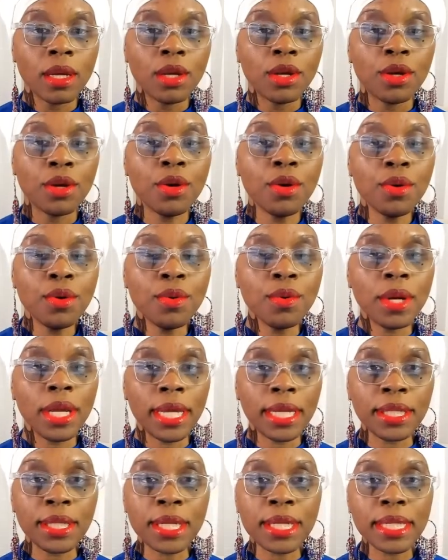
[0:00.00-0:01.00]
who
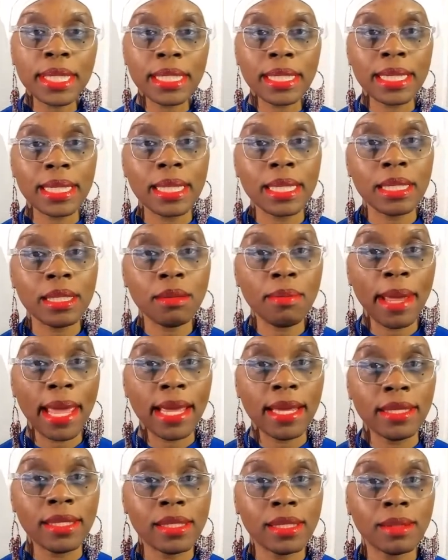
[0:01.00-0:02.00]
enters into the
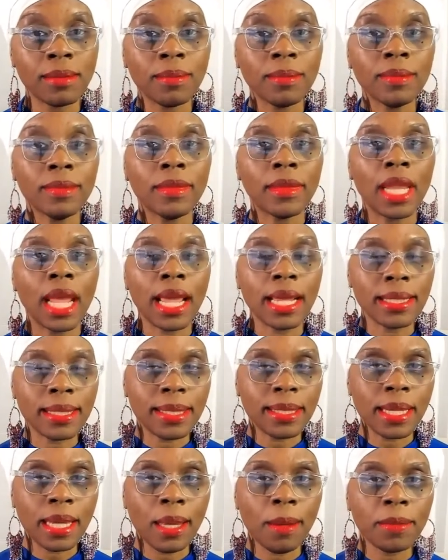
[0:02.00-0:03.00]
space and
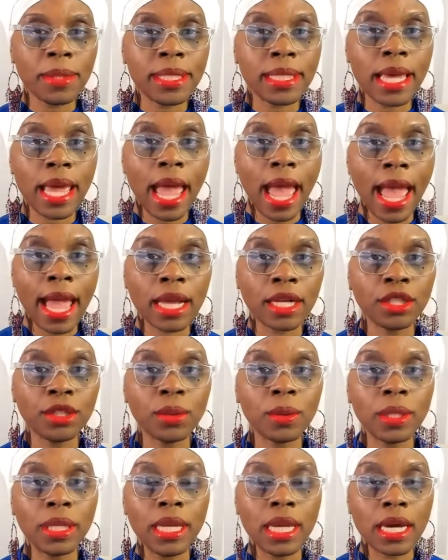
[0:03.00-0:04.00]
seems to
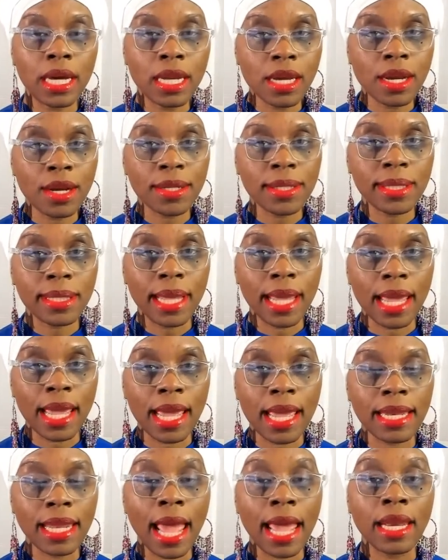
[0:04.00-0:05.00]
actually
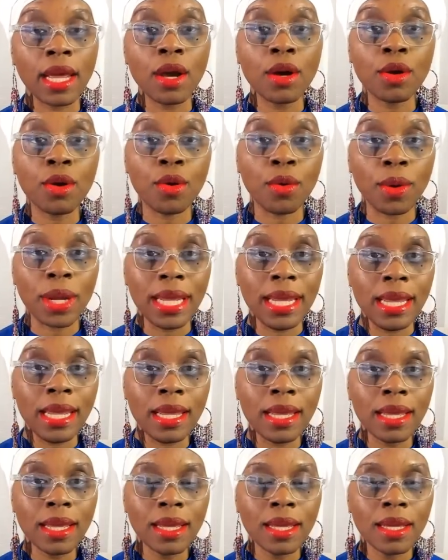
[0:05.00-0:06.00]
understand and
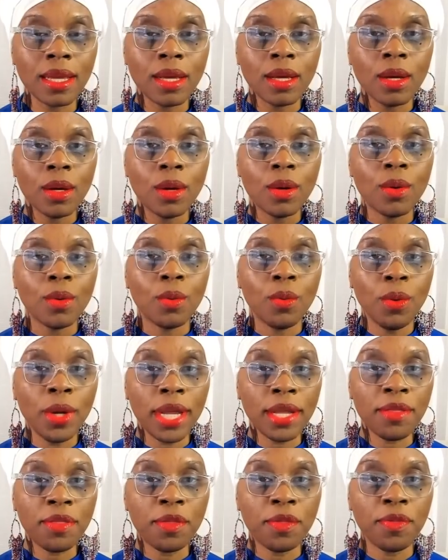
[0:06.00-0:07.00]
agree
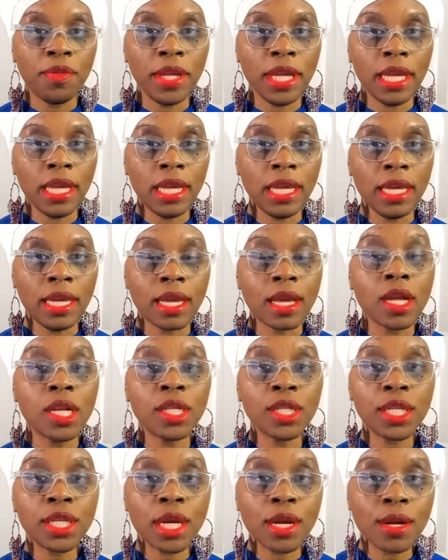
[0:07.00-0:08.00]
with the
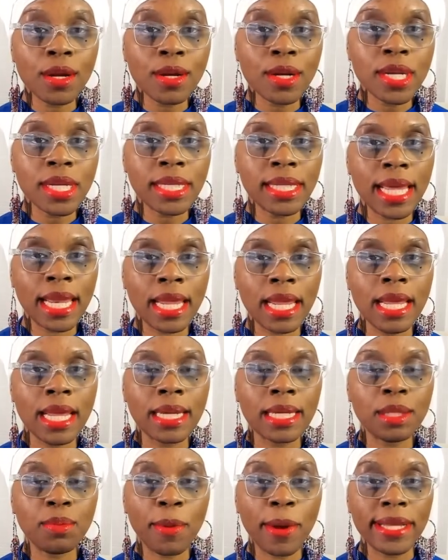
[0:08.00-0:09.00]
concerns that he
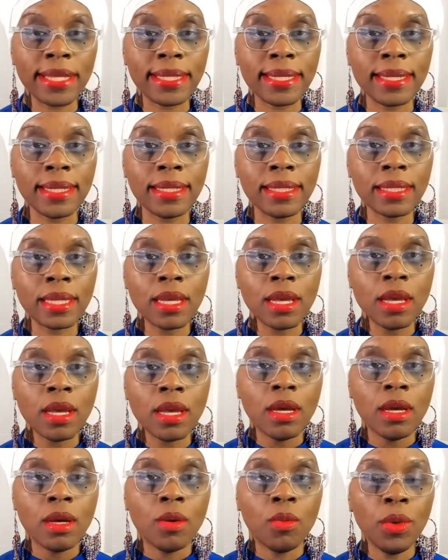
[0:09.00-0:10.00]
expresses,
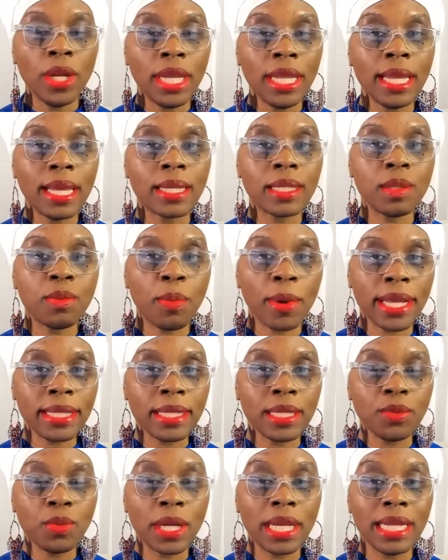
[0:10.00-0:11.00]
when he
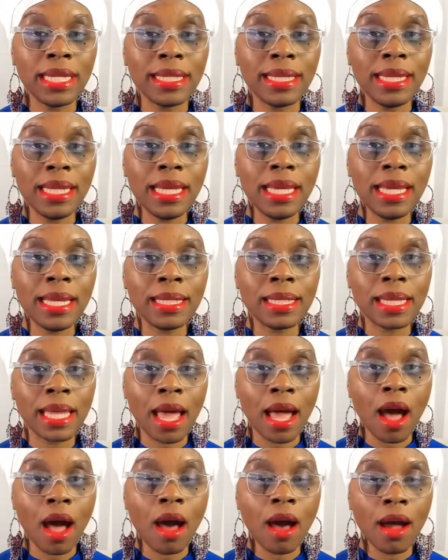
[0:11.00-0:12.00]
expresses what his needs
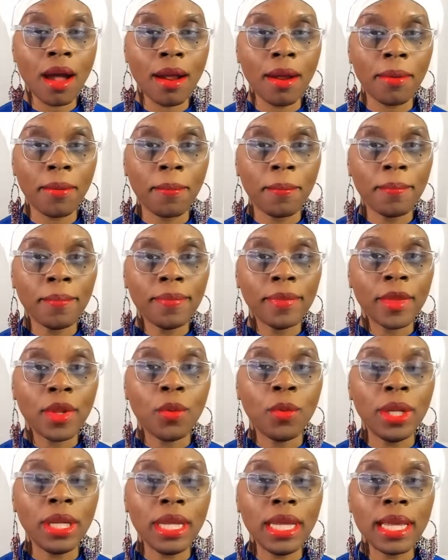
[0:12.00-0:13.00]
are,
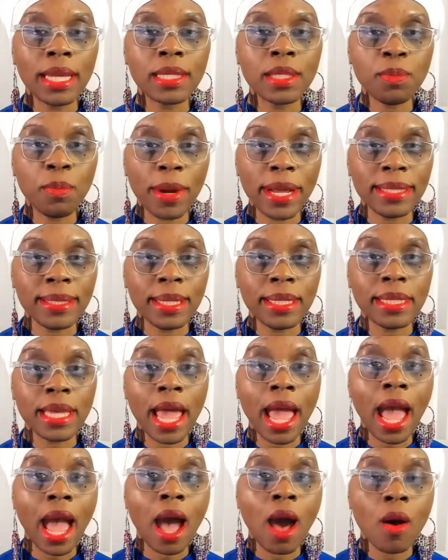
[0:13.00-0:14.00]
when he expresses
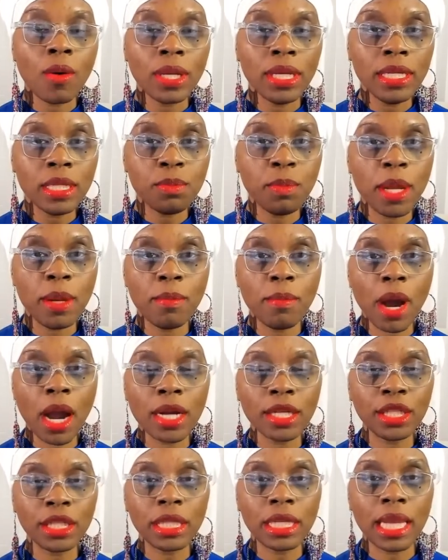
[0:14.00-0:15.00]
how he's been
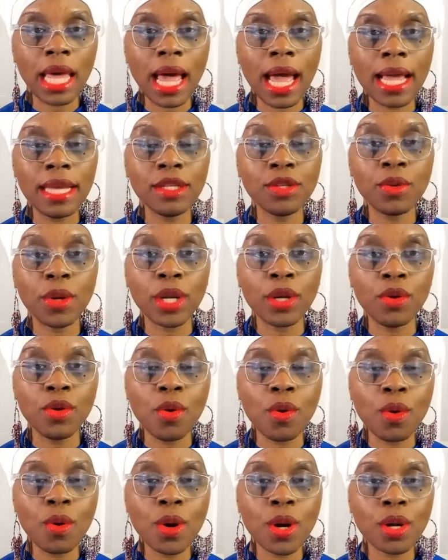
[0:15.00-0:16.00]
marginalized or
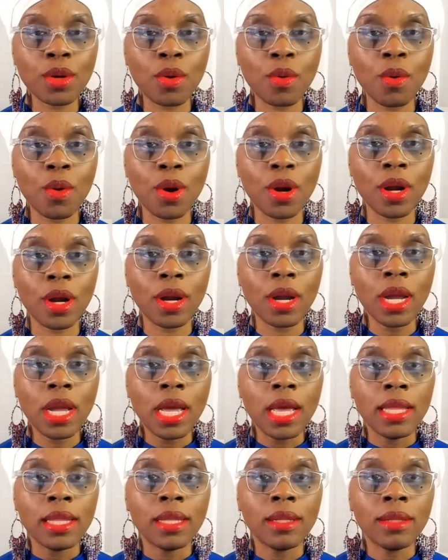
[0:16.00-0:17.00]
ignored, or
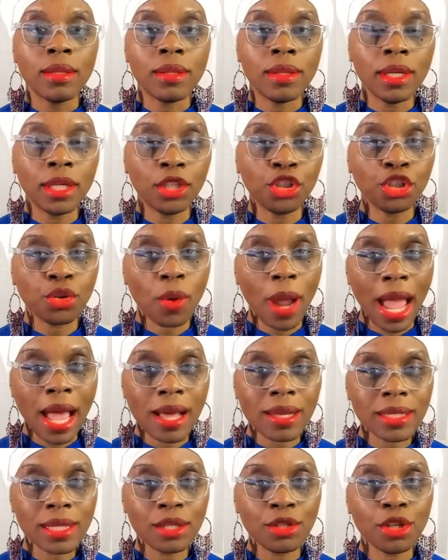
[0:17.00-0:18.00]
the
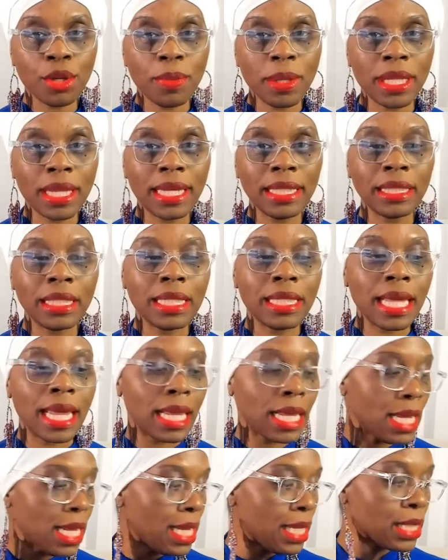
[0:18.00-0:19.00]
trials and tribulations that
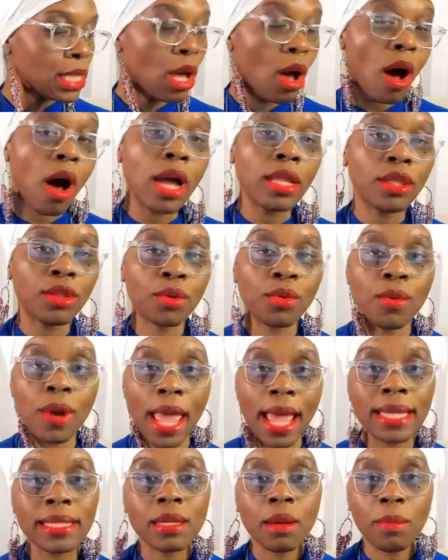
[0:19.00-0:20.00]
he's gone through
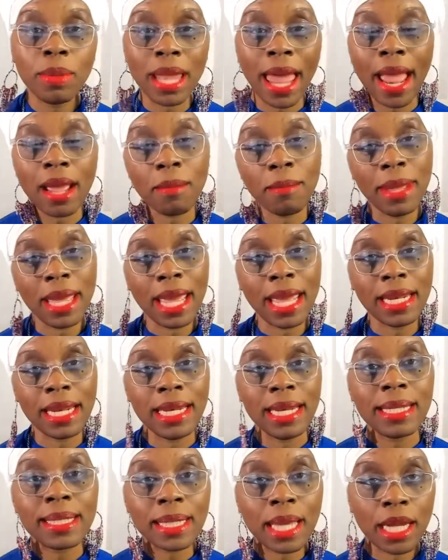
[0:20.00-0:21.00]
as a Black man in
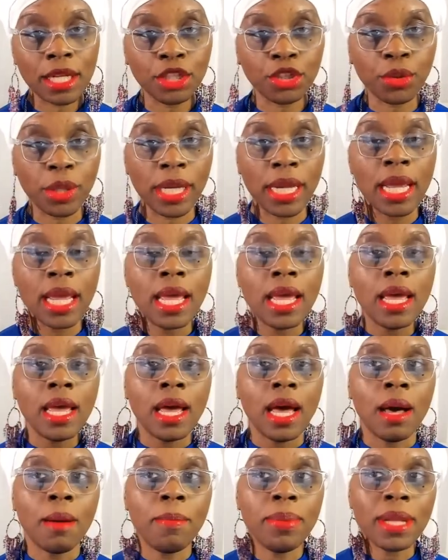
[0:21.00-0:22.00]
this country,
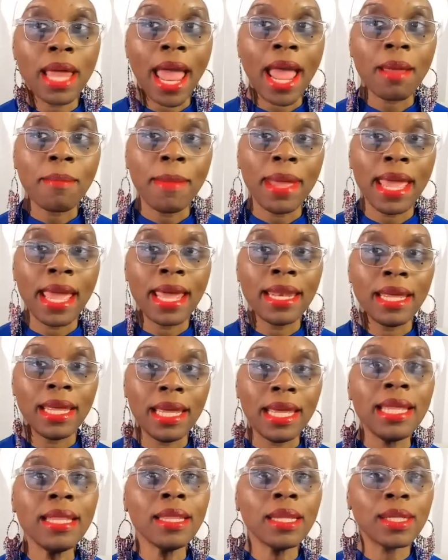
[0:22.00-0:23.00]
a Black man
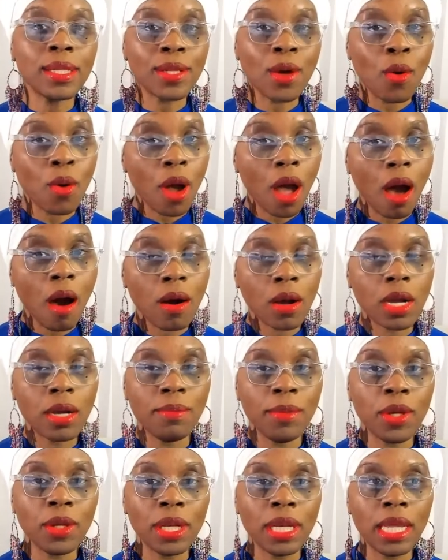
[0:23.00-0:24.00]
in the so-called
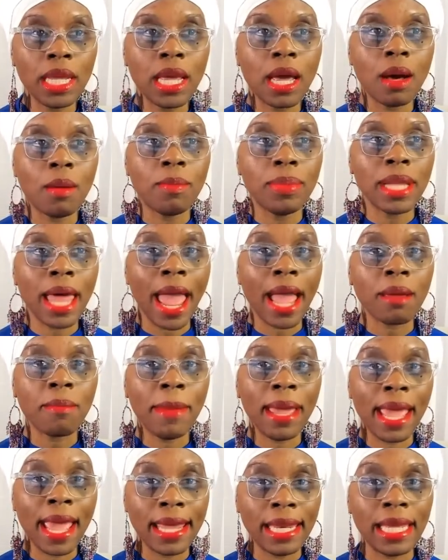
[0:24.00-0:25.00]
community, a Black
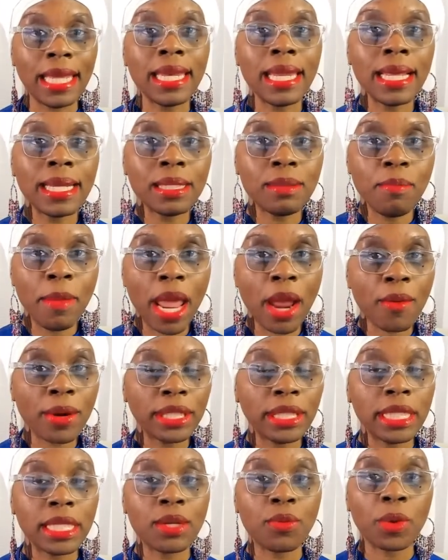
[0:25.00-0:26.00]
man in his
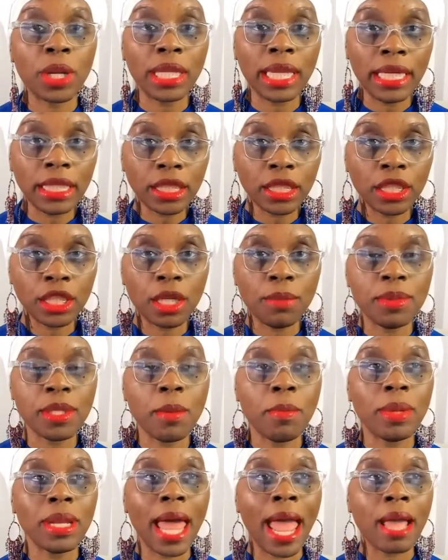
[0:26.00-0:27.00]
marriages and relationships, a
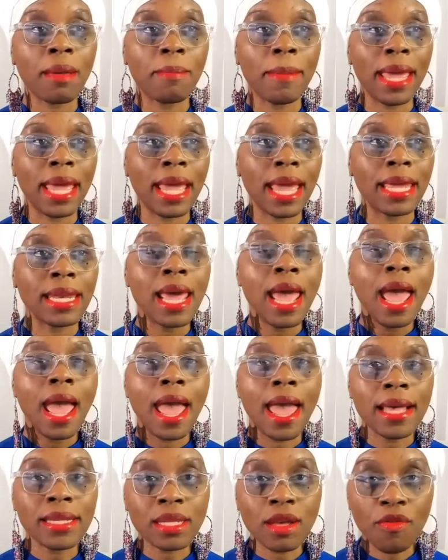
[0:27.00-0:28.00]
Black man
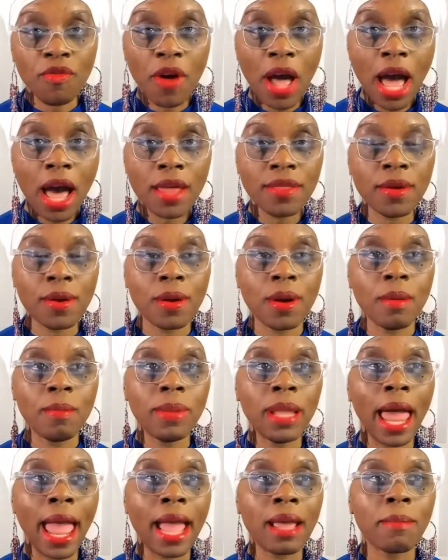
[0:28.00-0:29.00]
as a father, a
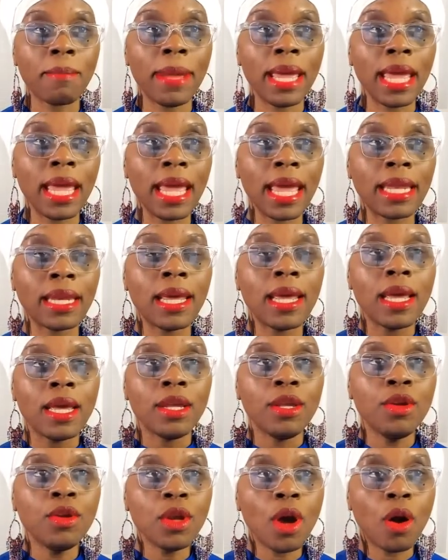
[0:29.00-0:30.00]
Black man,
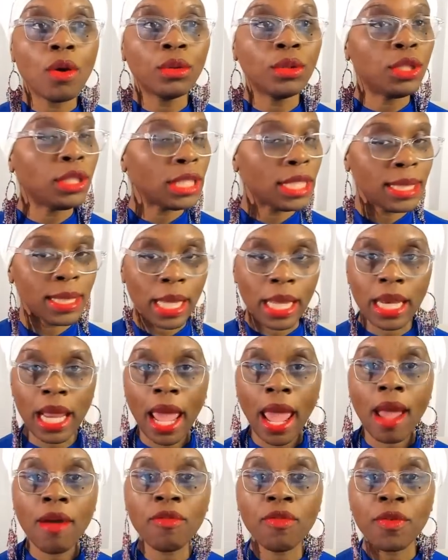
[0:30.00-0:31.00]
you know, just in
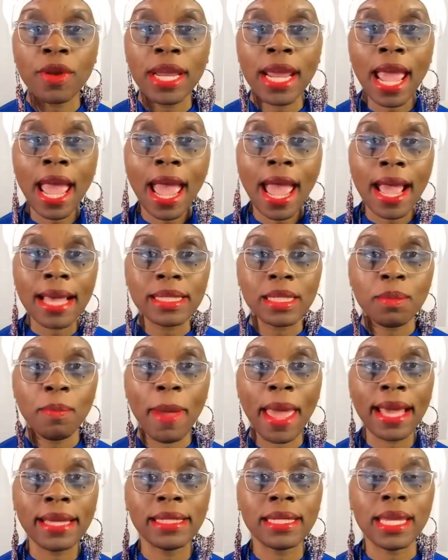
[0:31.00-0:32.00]
every
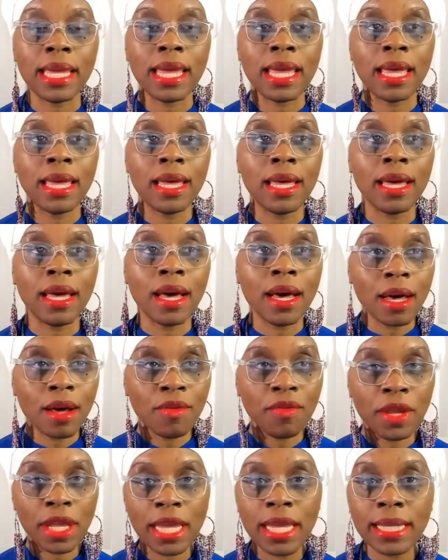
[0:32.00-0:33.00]
aspect
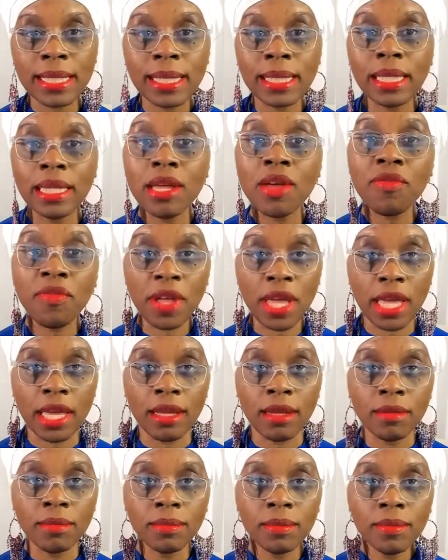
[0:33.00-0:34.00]
of his living